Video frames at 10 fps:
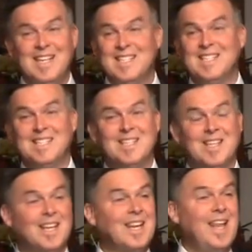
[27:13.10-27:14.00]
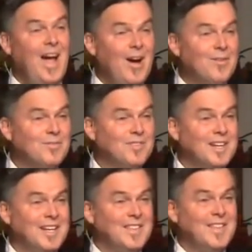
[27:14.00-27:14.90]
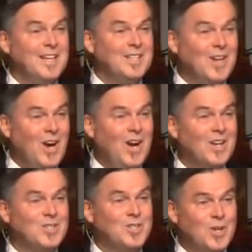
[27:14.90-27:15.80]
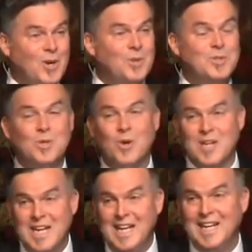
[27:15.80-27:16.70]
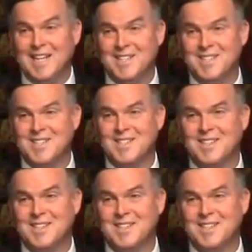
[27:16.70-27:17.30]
listen to the love that God shows Cornelius.